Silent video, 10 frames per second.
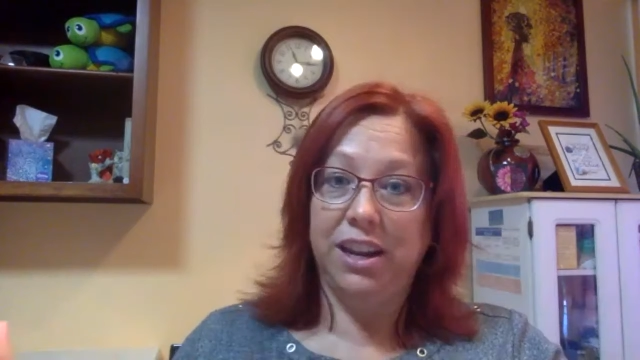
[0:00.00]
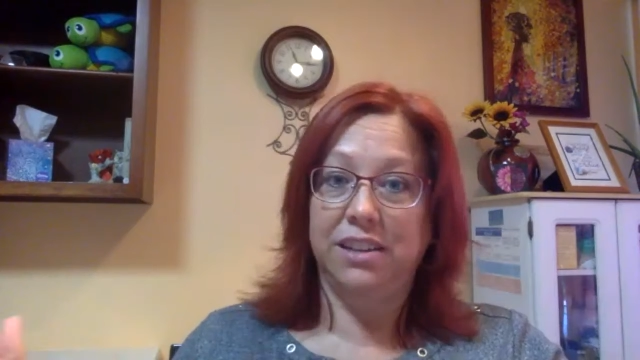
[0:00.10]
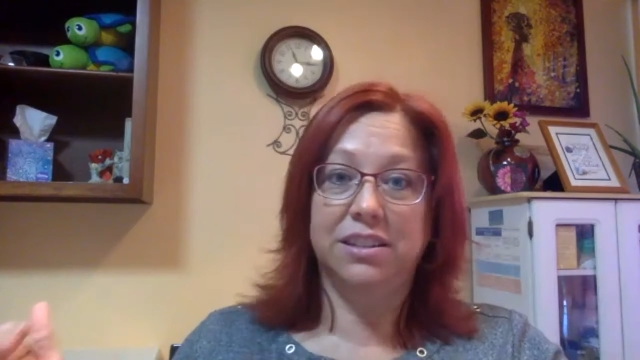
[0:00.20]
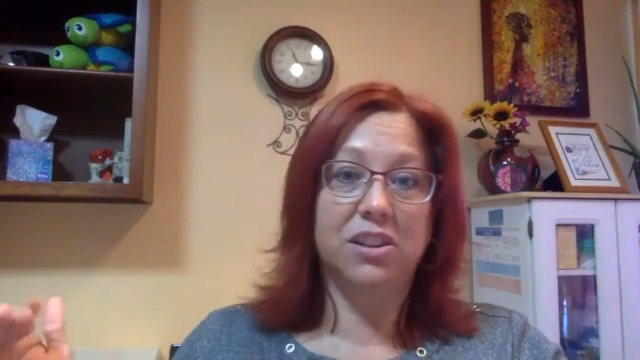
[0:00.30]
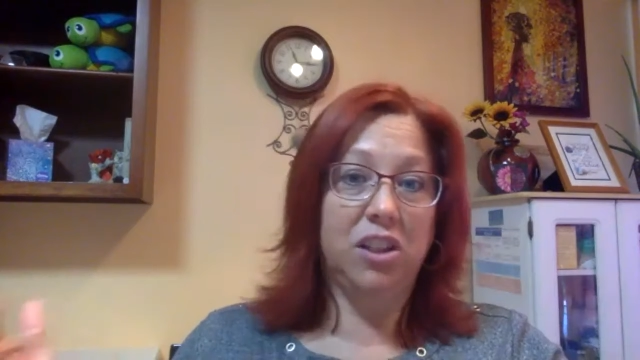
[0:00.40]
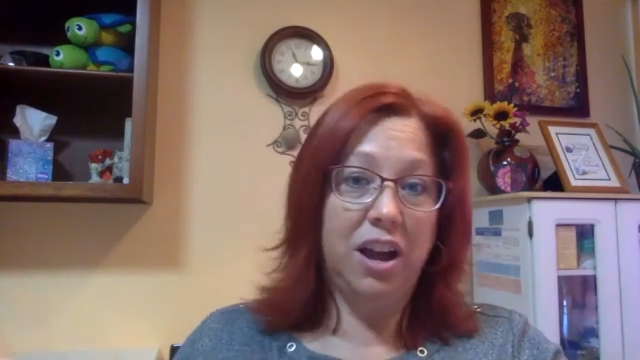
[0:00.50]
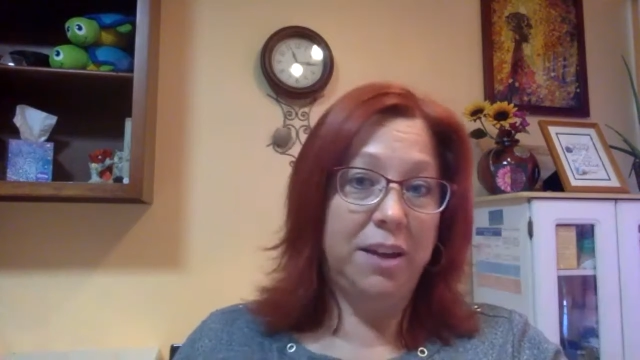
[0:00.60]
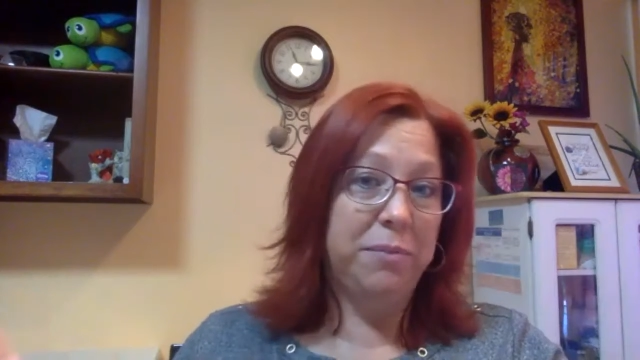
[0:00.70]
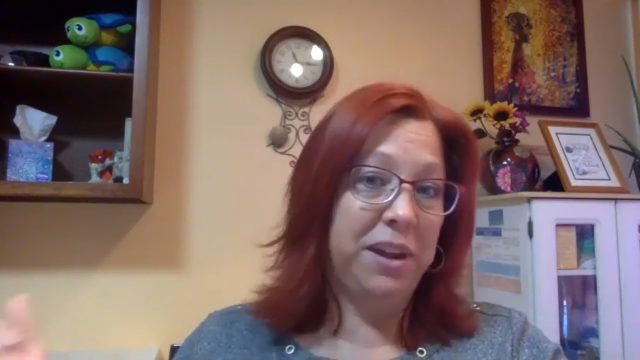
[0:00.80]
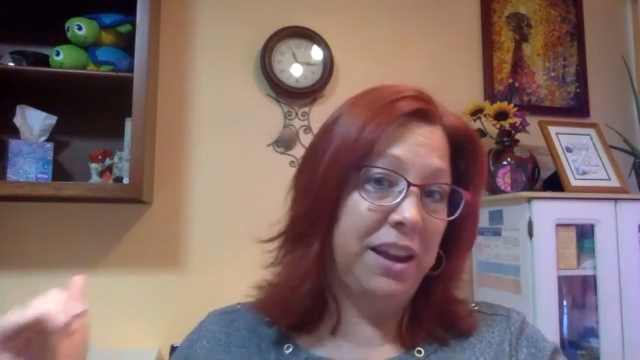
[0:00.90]
is
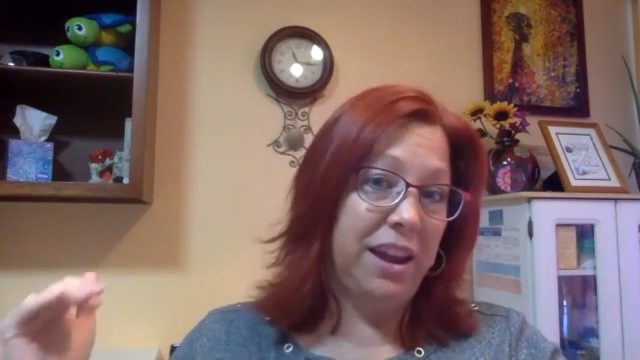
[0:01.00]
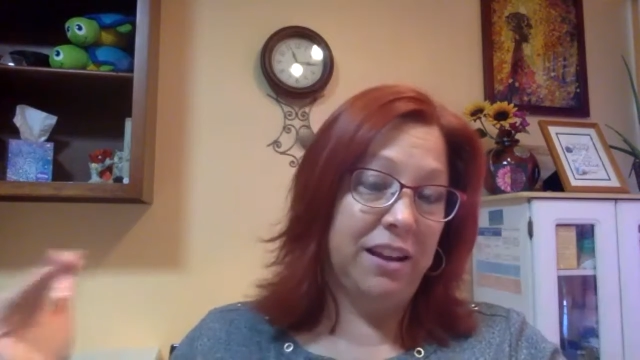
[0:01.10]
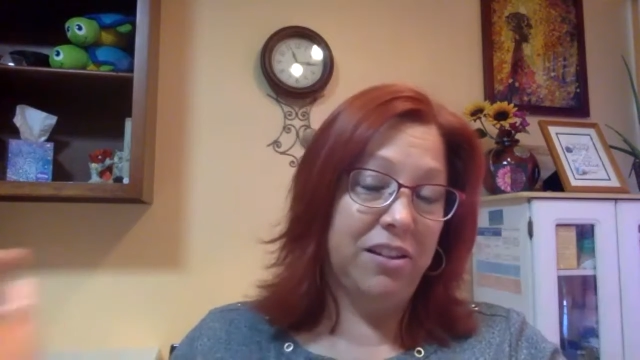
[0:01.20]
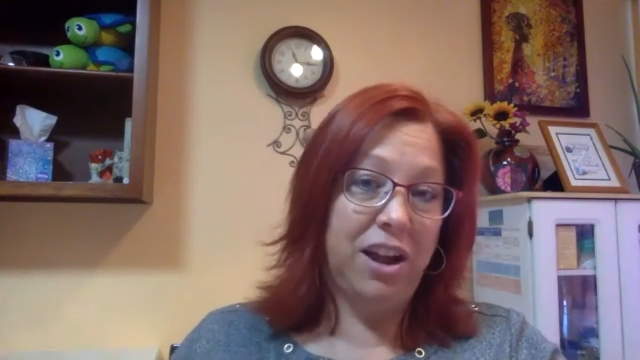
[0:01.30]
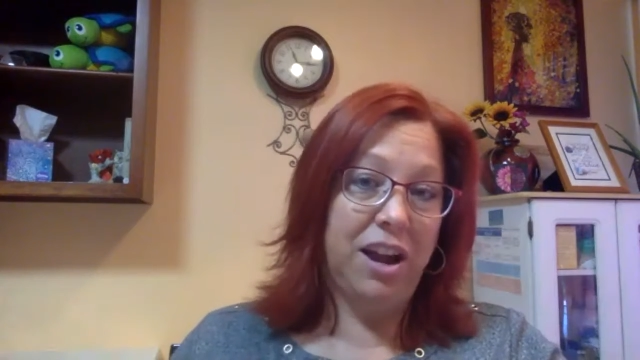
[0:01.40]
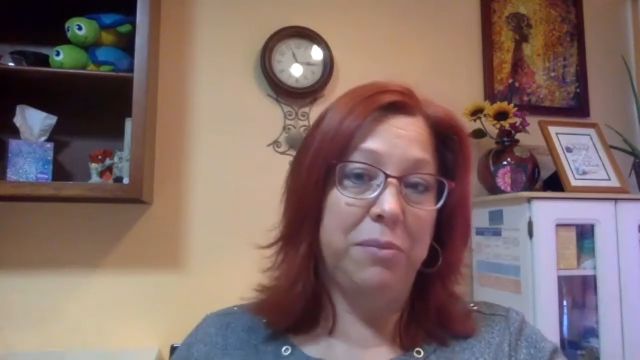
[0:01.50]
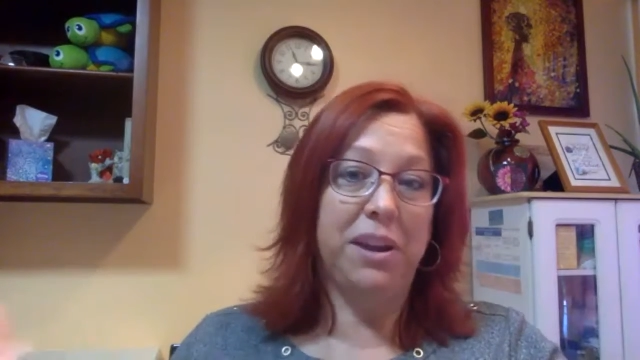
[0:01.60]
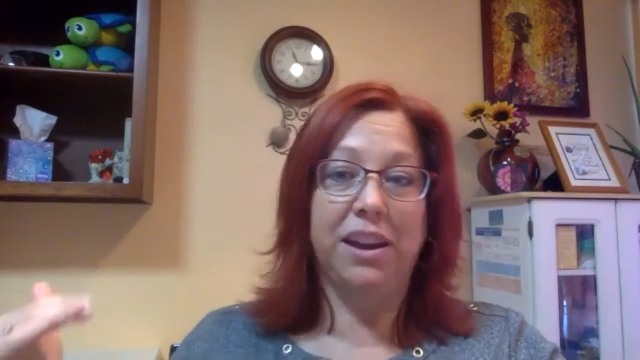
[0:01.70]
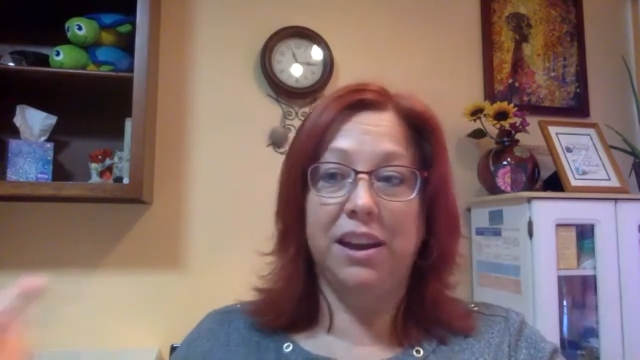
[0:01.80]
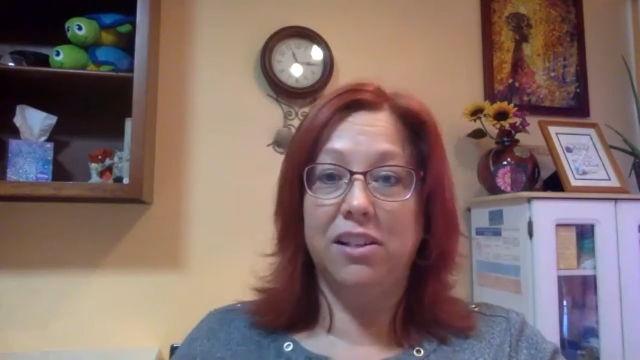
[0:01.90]
climbing and
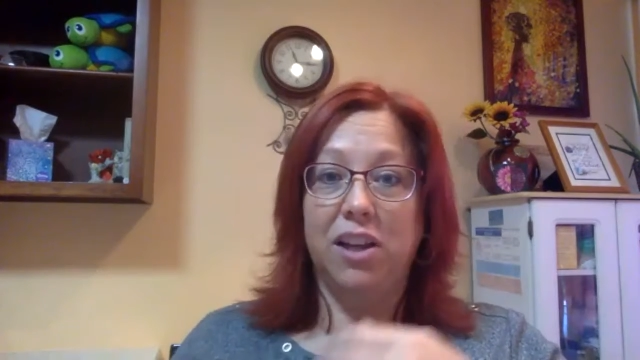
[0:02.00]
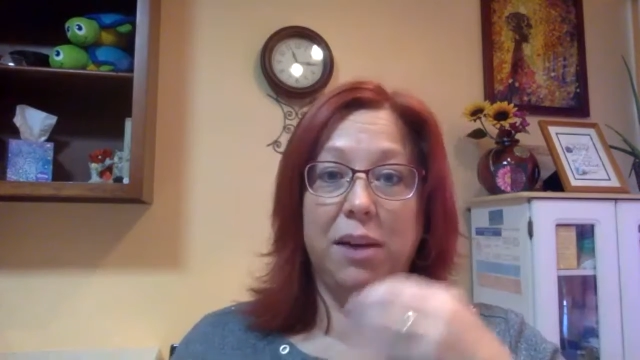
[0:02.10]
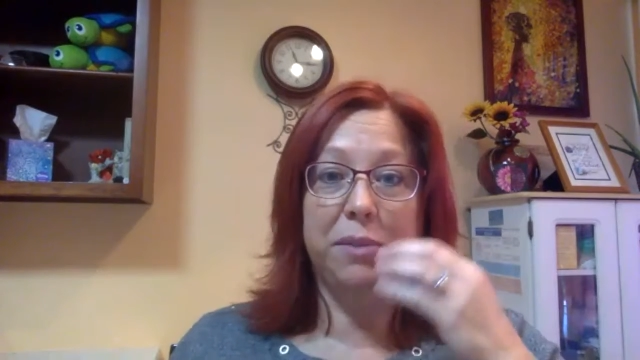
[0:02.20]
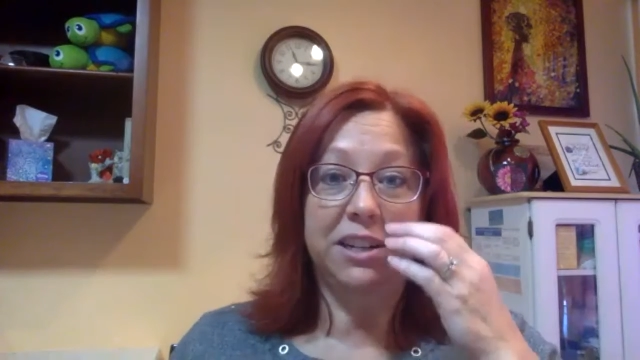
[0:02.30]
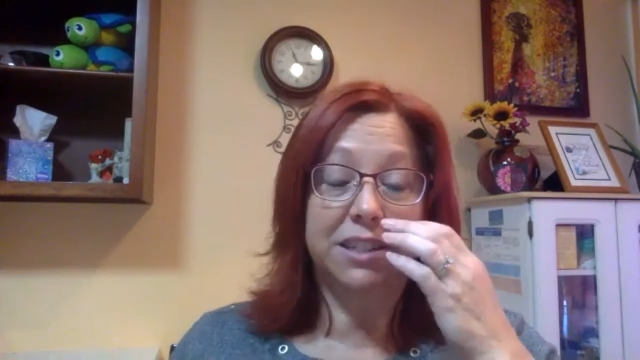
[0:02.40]
climbing and climbing,